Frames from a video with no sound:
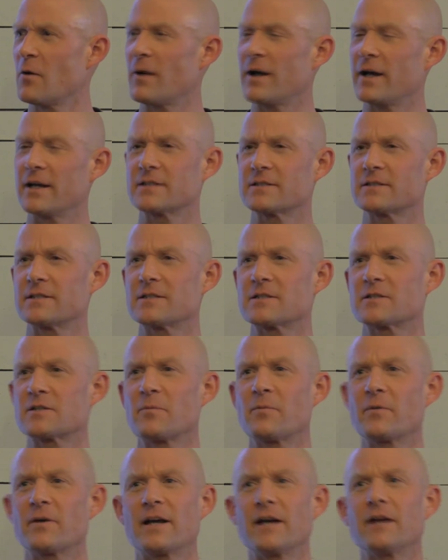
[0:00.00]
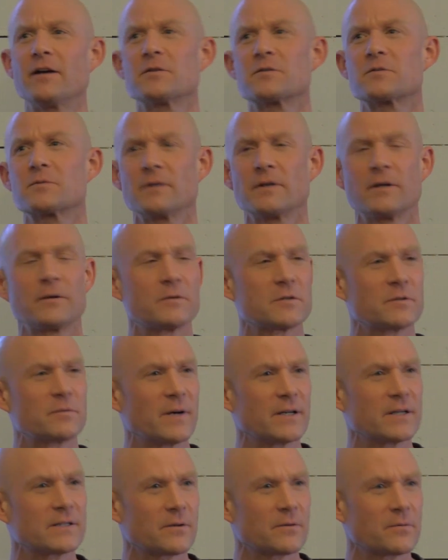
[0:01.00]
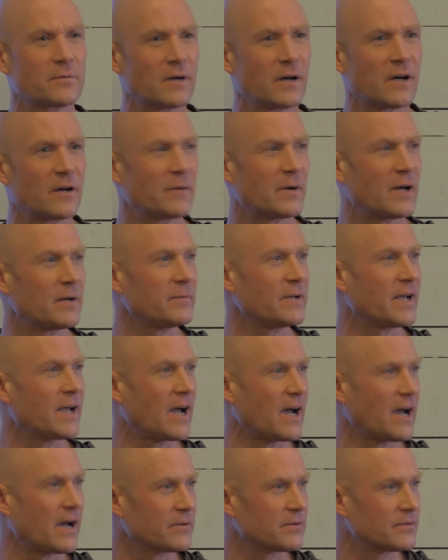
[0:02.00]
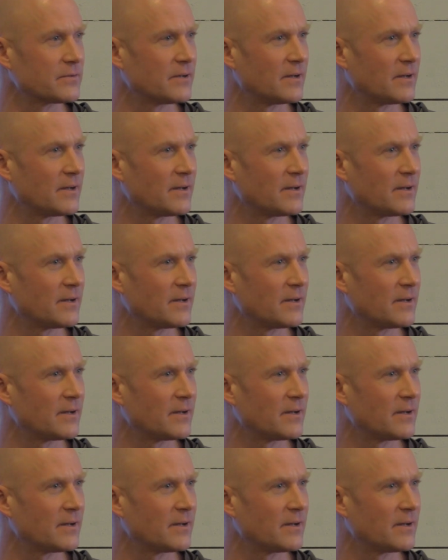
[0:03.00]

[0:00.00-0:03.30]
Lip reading: Why doesn't someone else relinquish my suffering on my behalf?